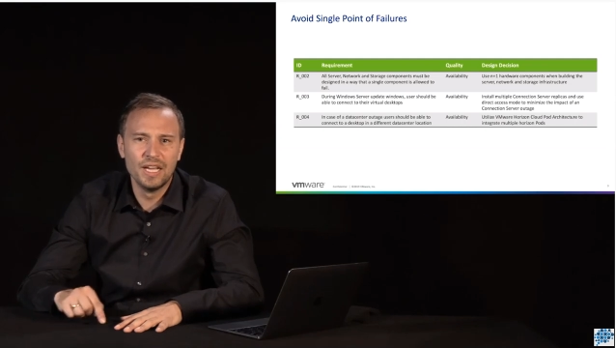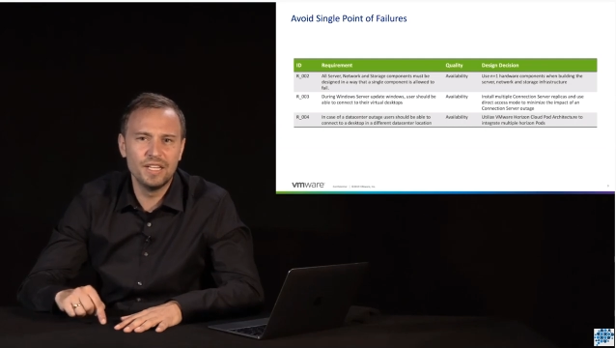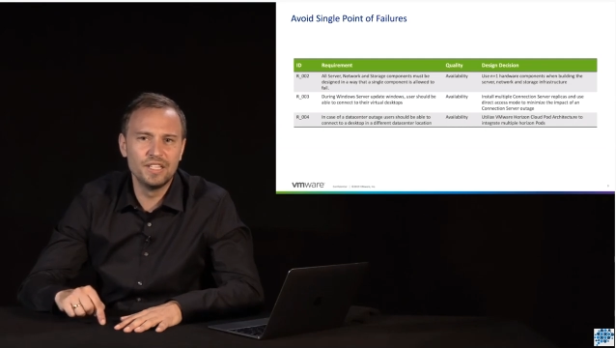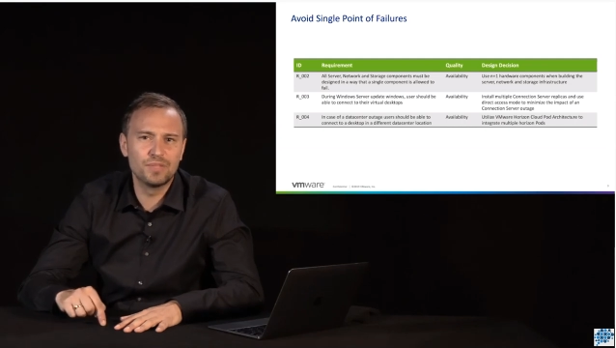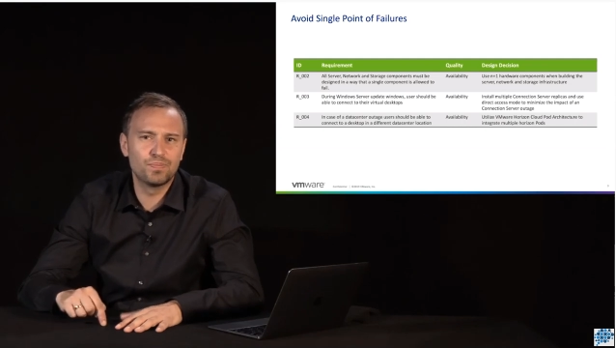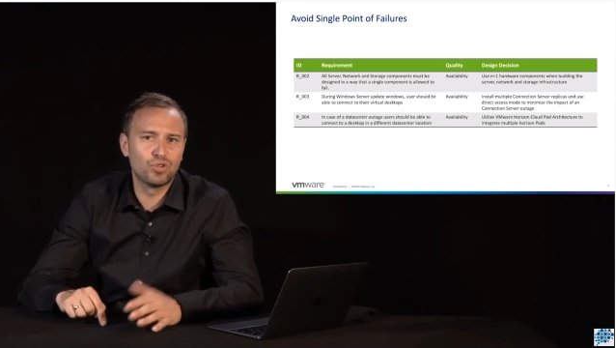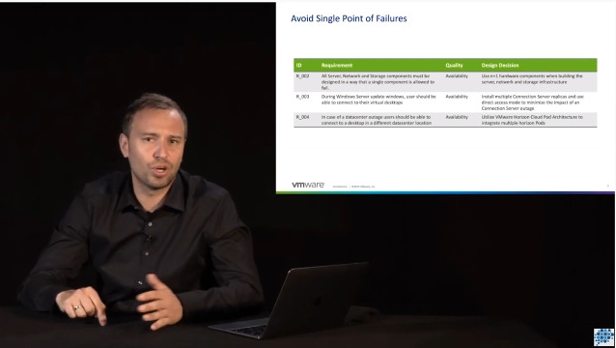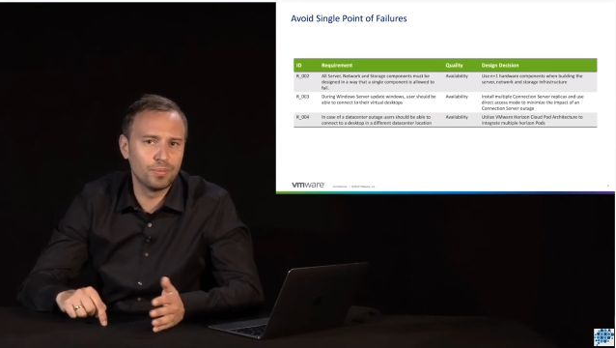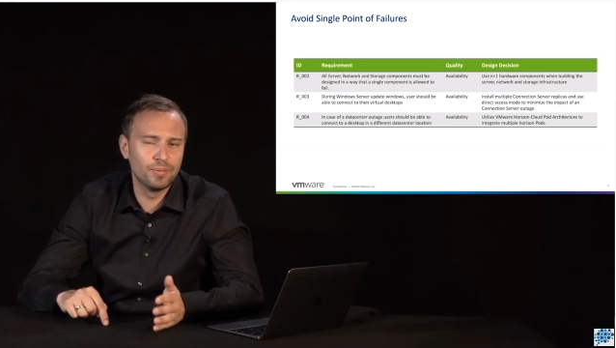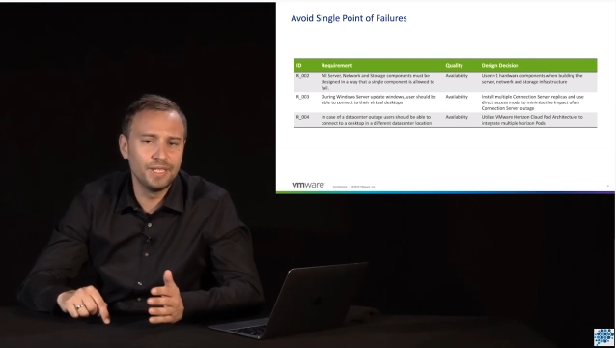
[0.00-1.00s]
is
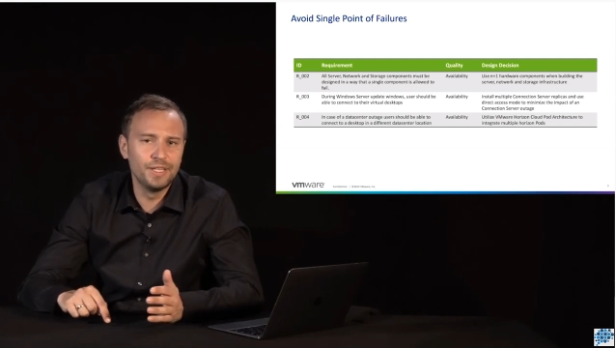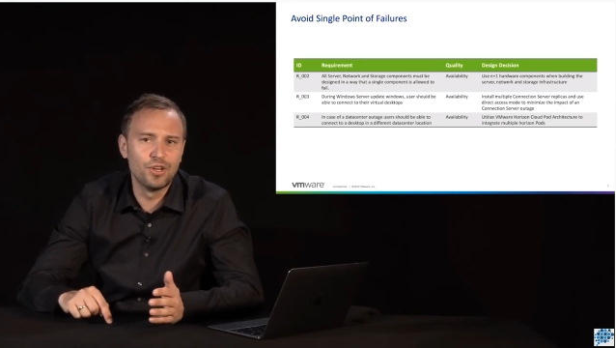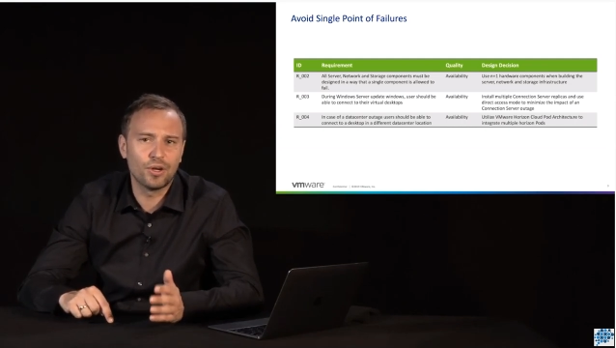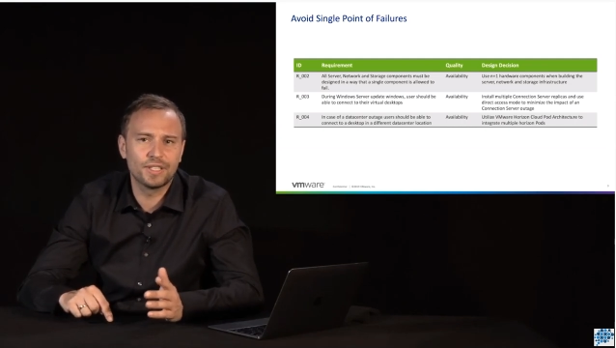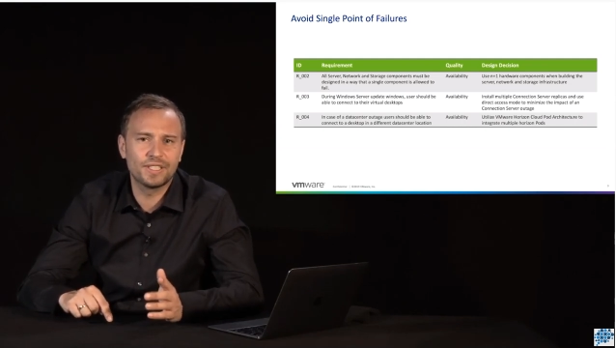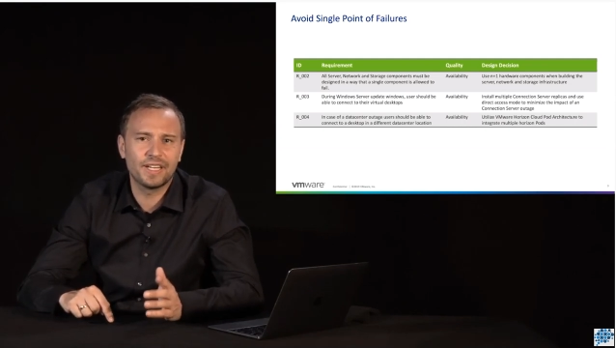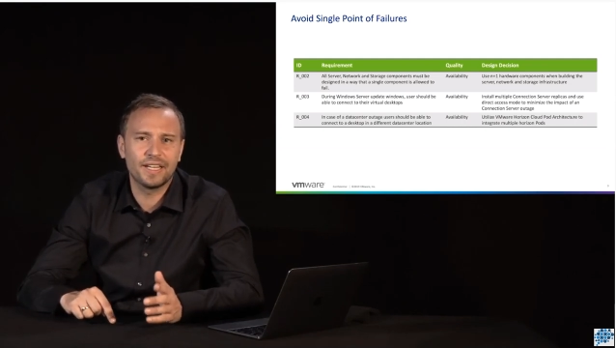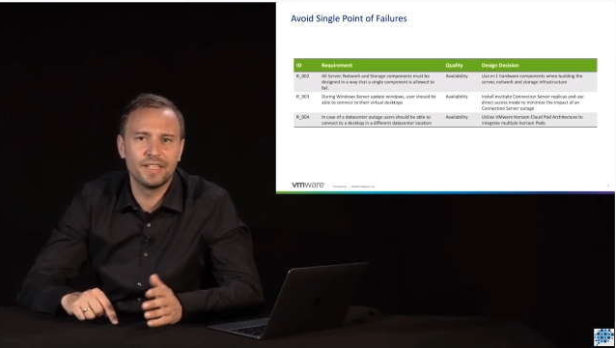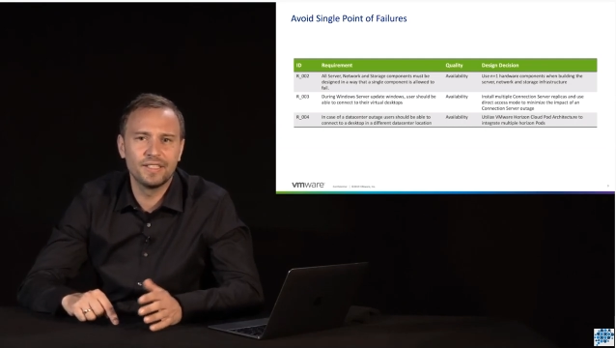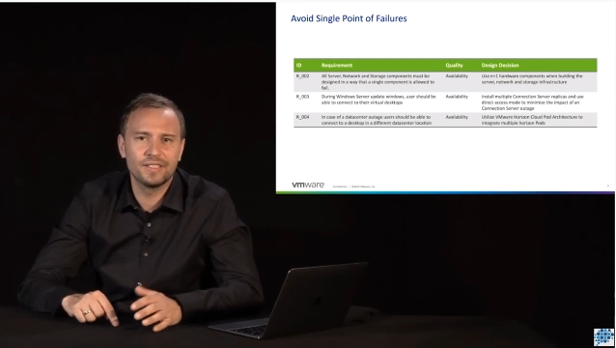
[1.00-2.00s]
probably not
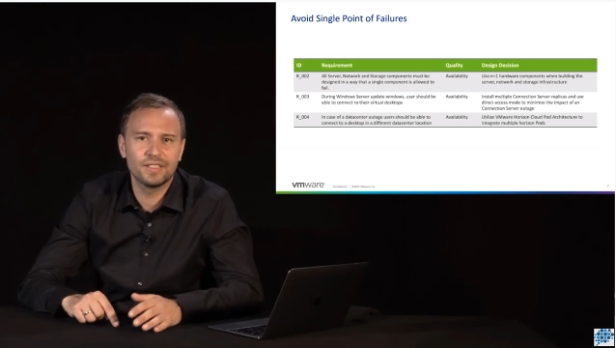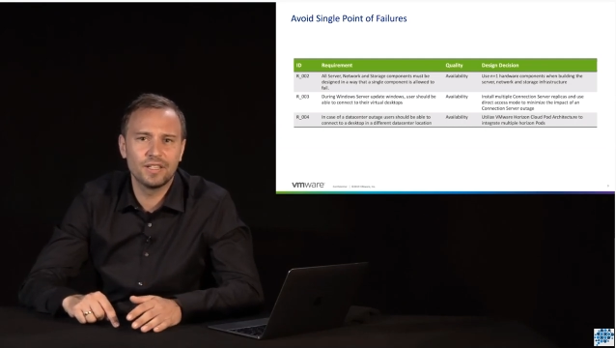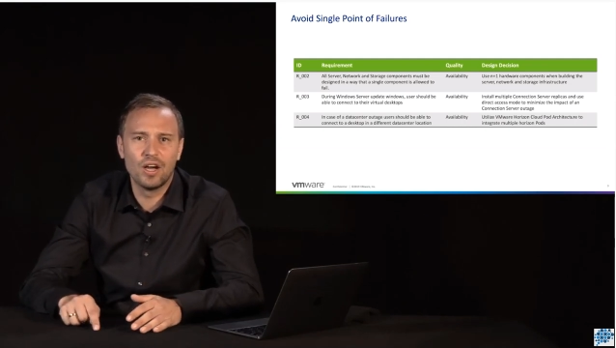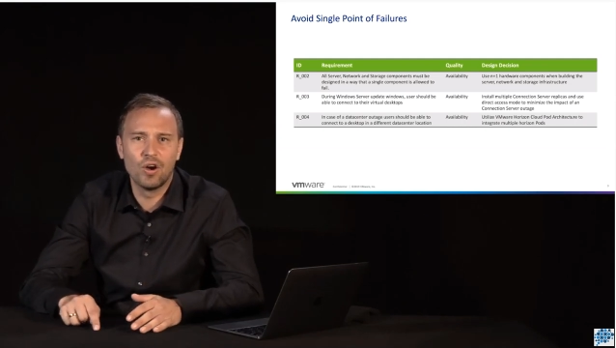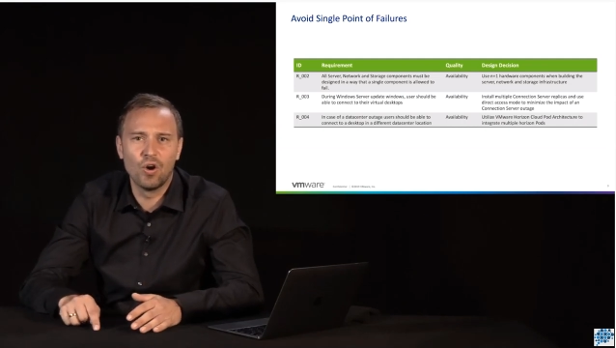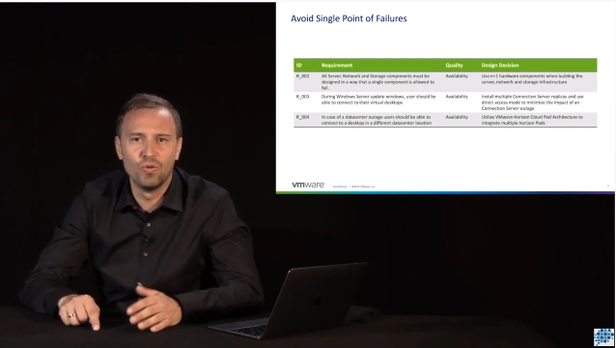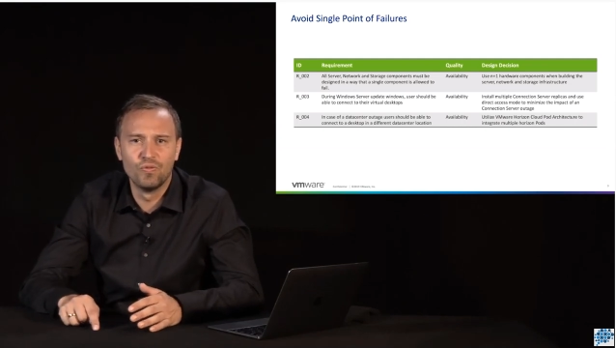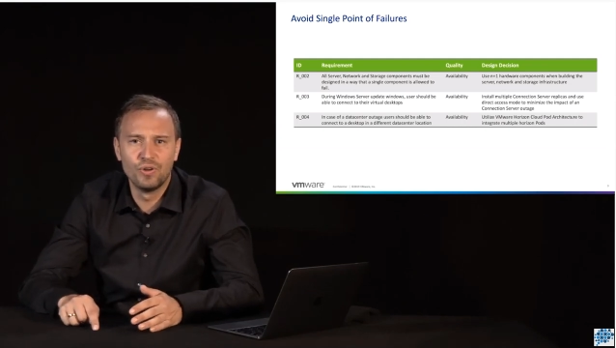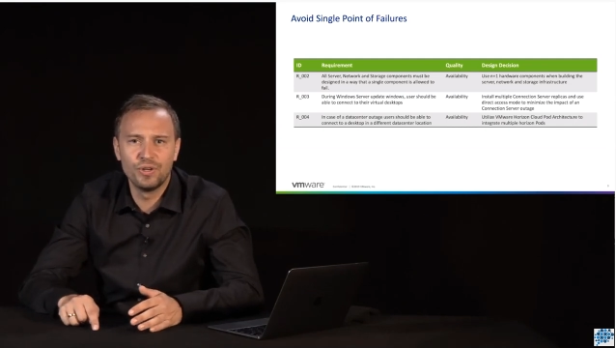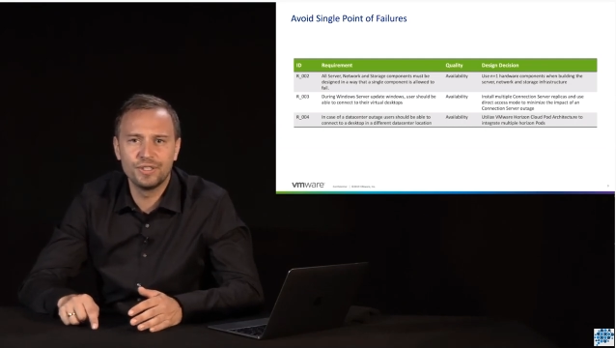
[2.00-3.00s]
tunneled
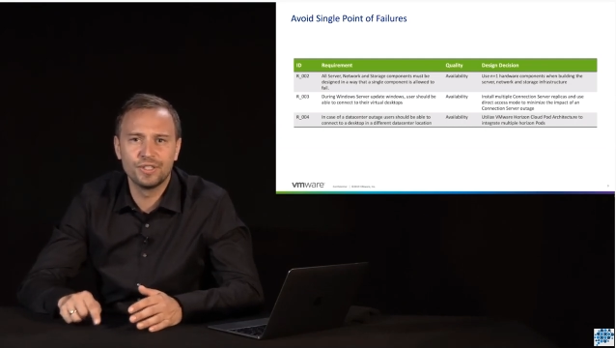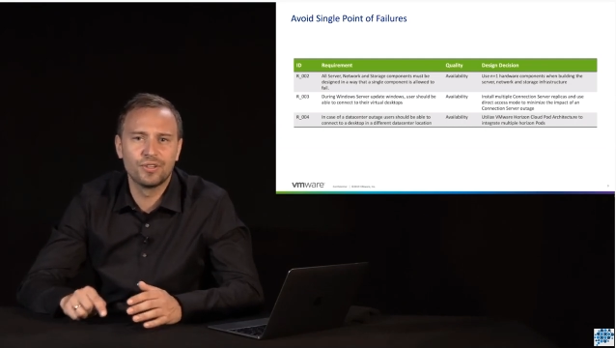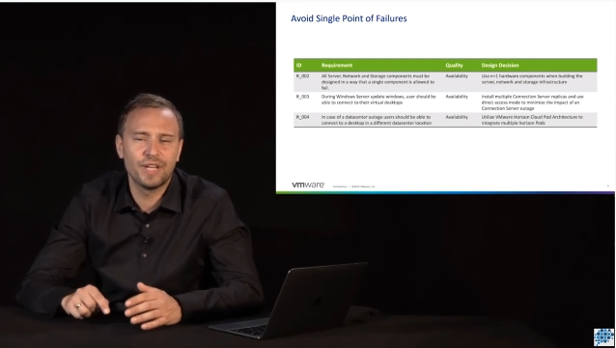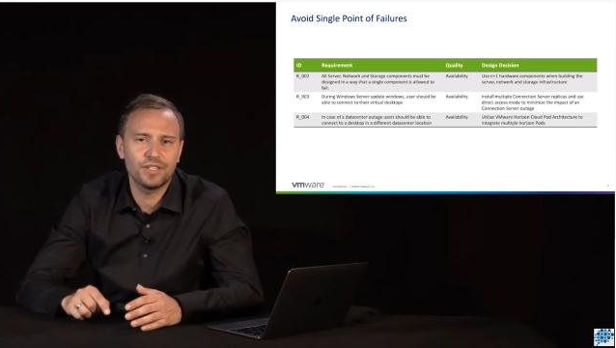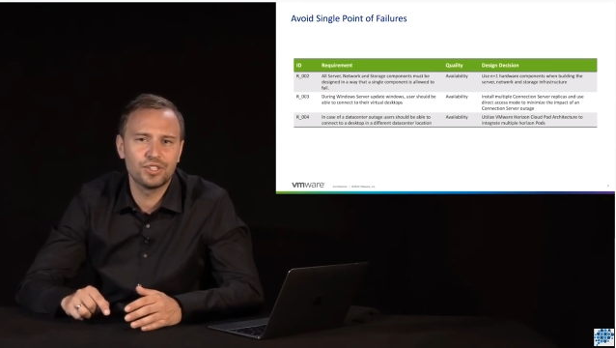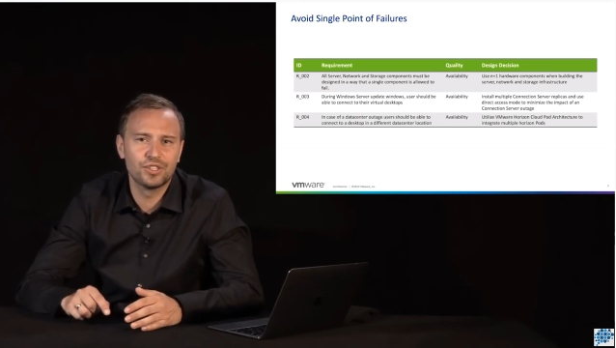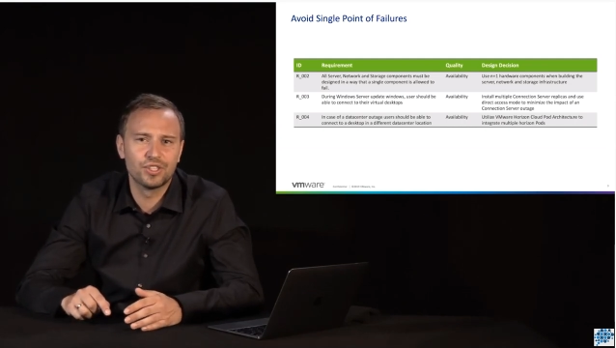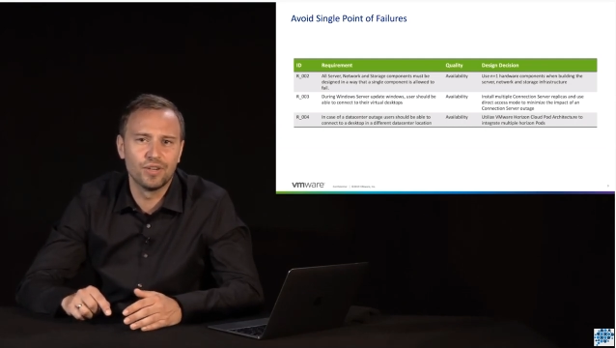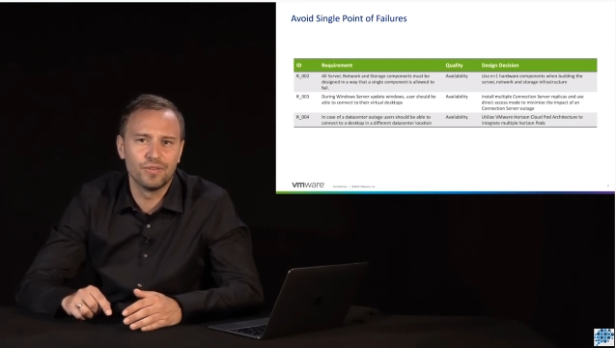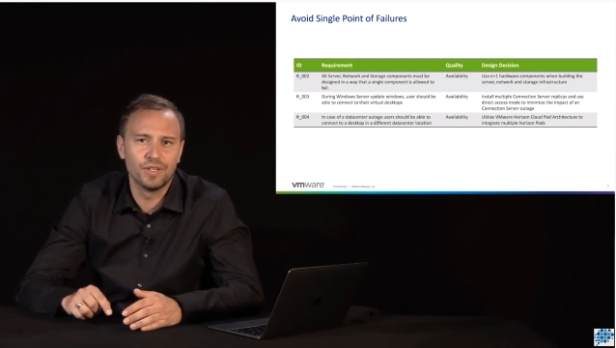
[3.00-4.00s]
over the connection
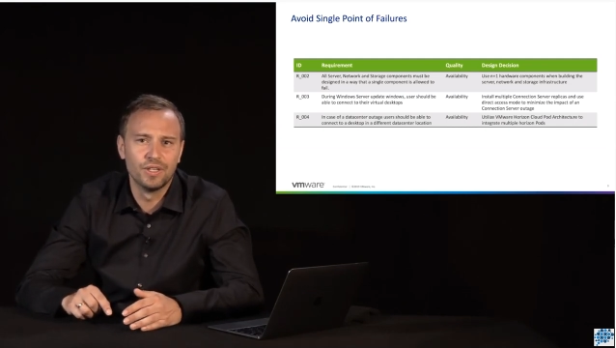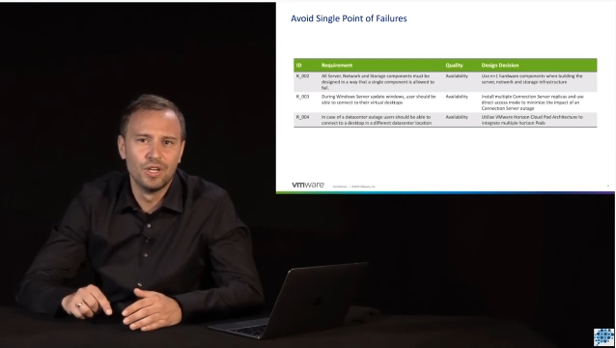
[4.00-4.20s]
server,